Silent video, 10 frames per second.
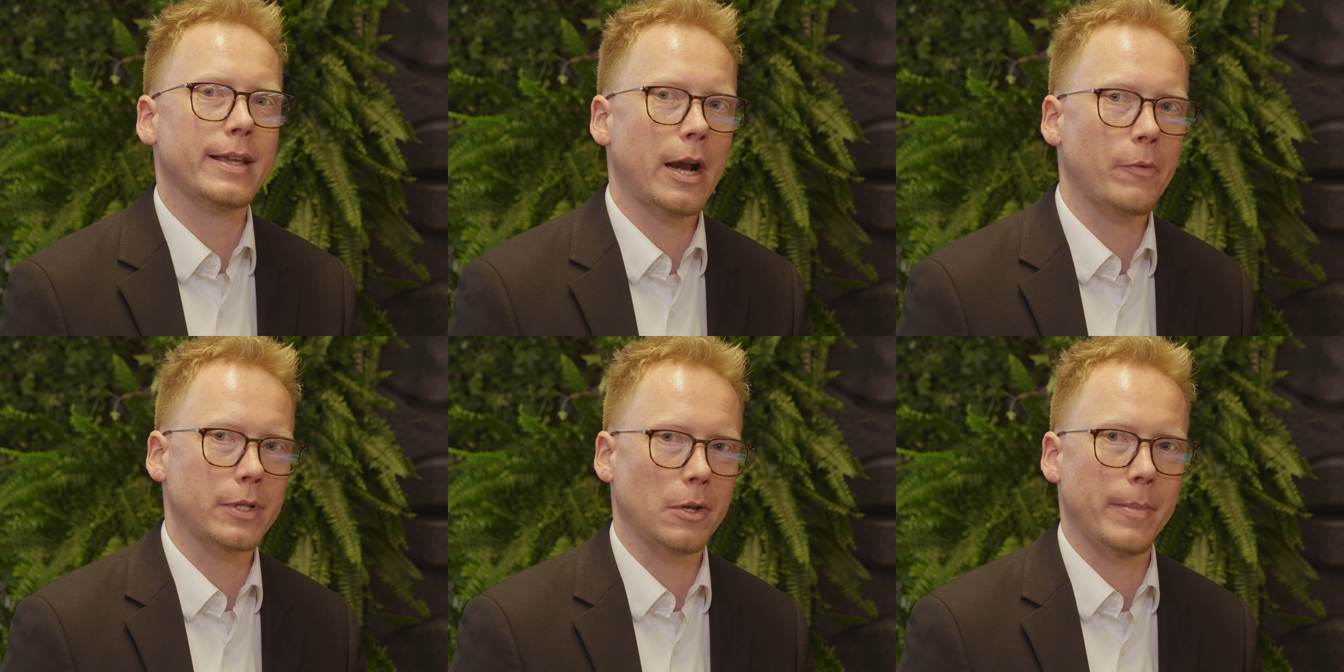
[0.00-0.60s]

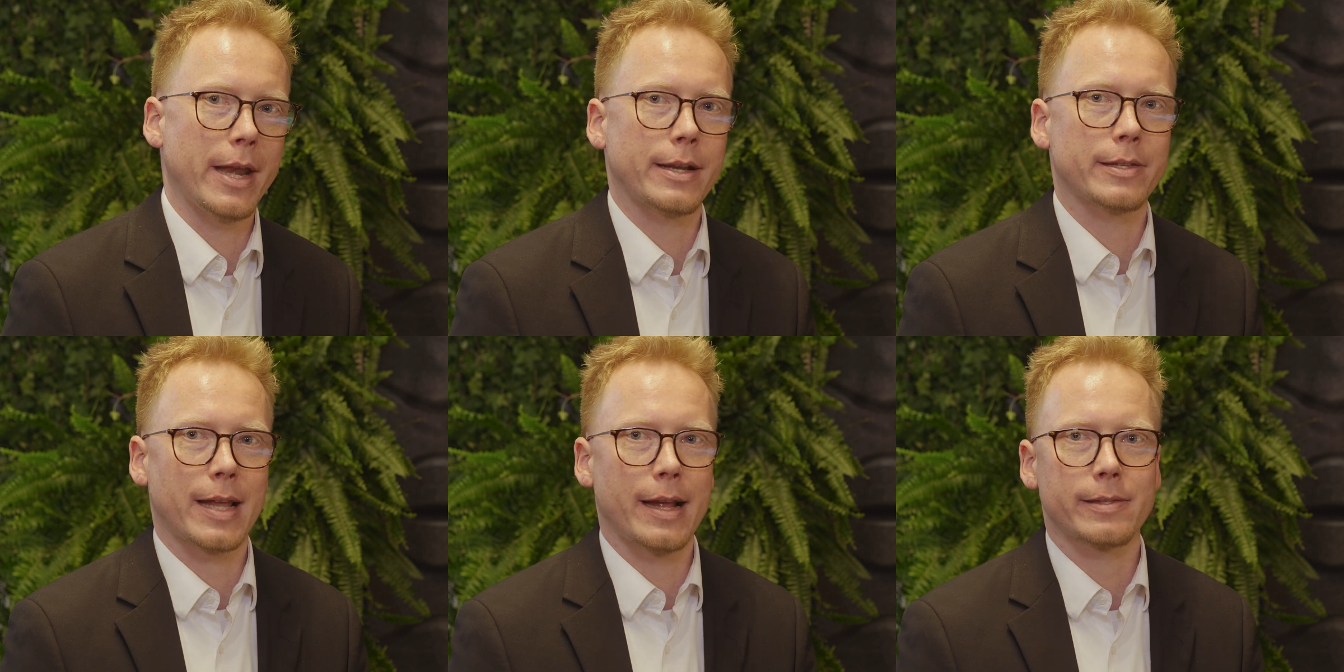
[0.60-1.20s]
current luminaire
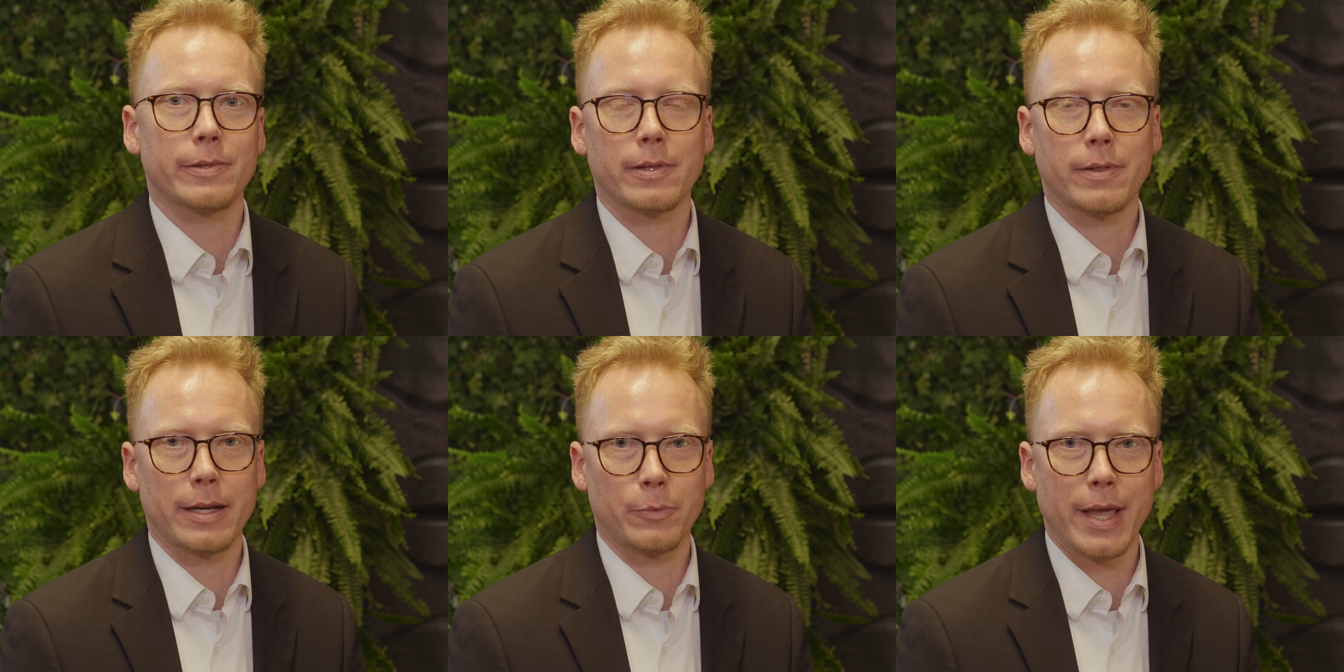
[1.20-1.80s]
design
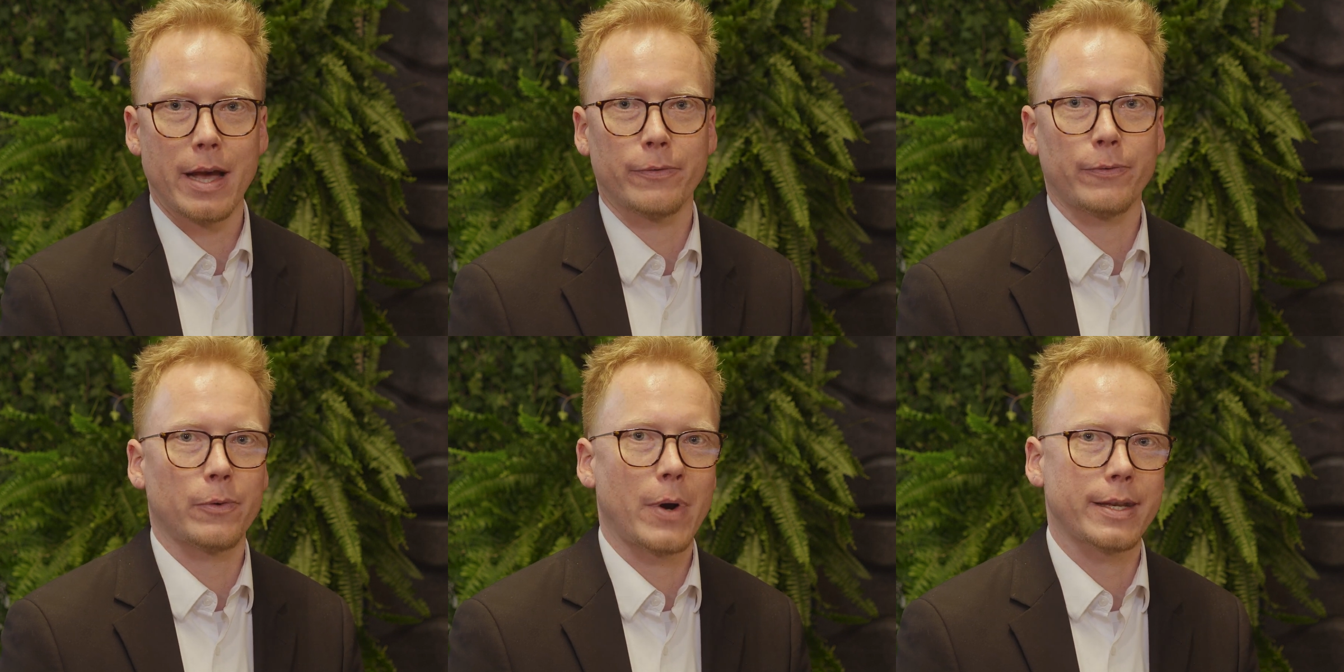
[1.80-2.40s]
that we have
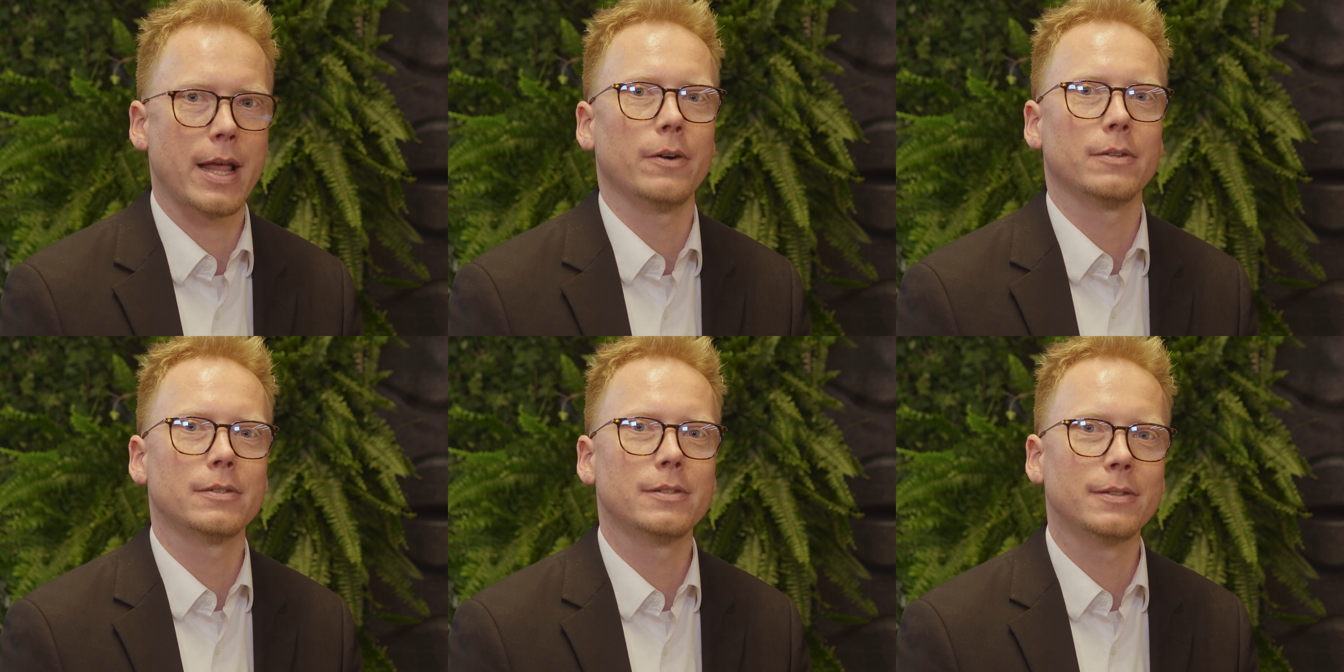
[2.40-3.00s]
right
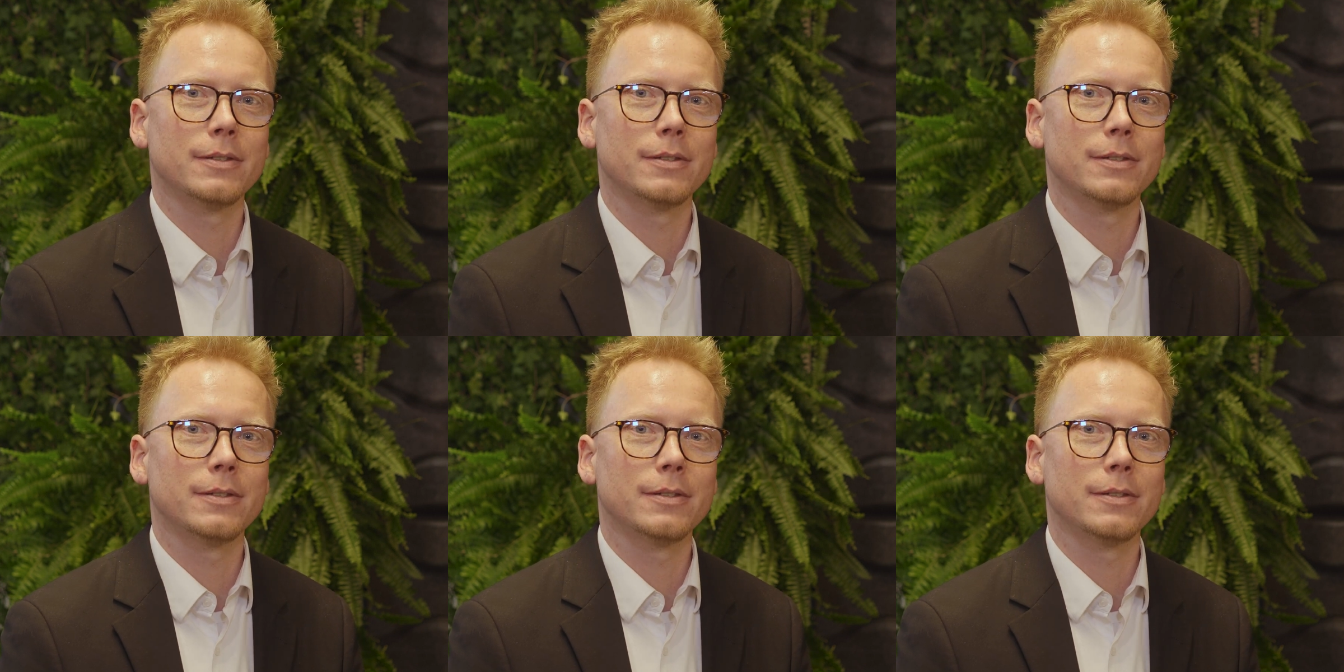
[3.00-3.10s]
now.